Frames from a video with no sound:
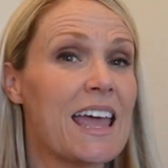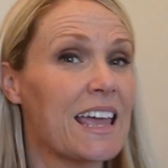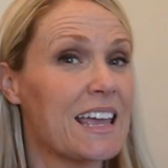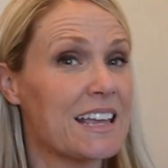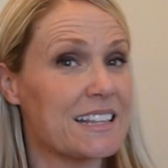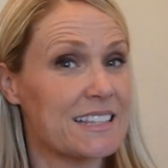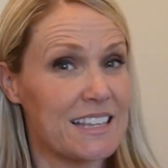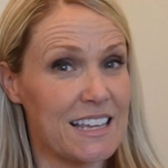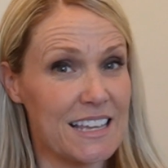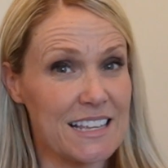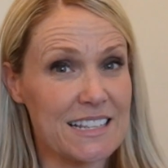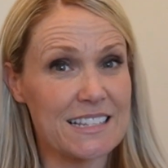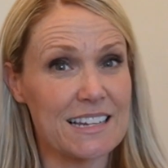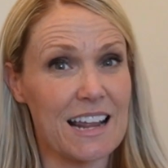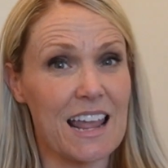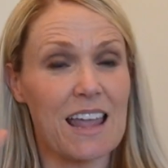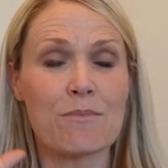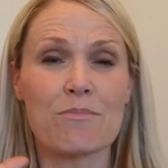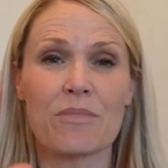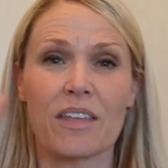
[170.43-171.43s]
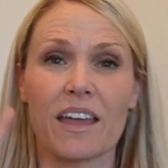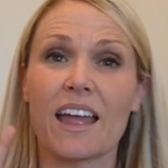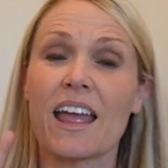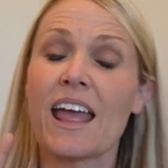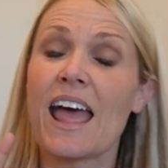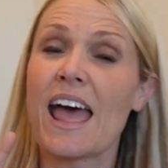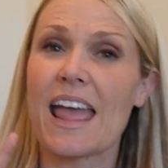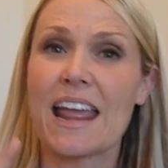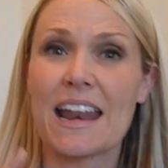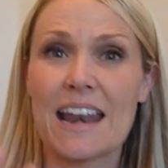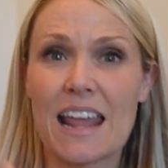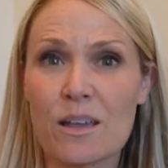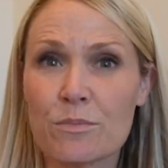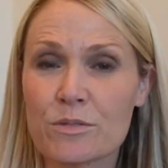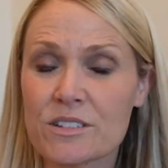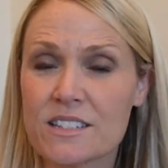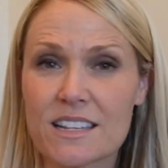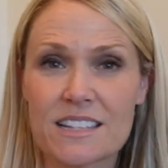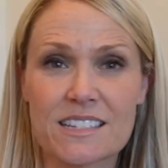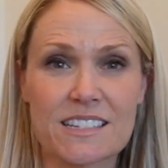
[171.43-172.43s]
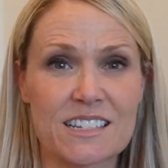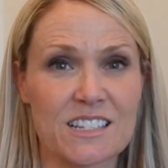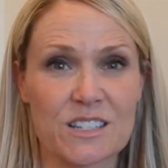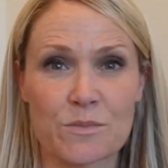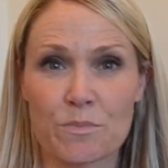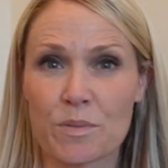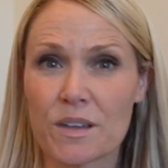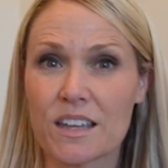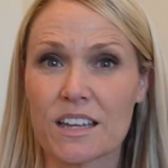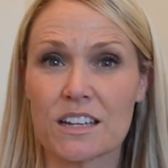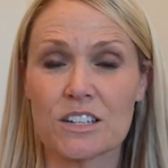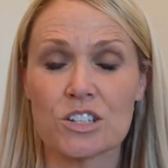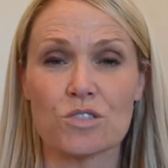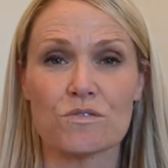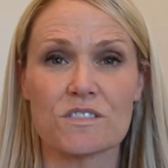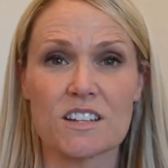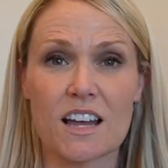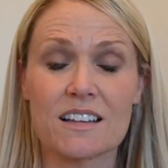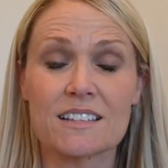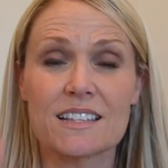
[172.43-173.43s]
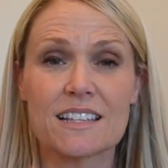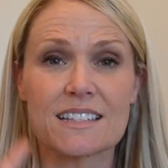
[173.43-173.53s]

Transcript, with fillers: It's his name that enables us to speak in new tongues.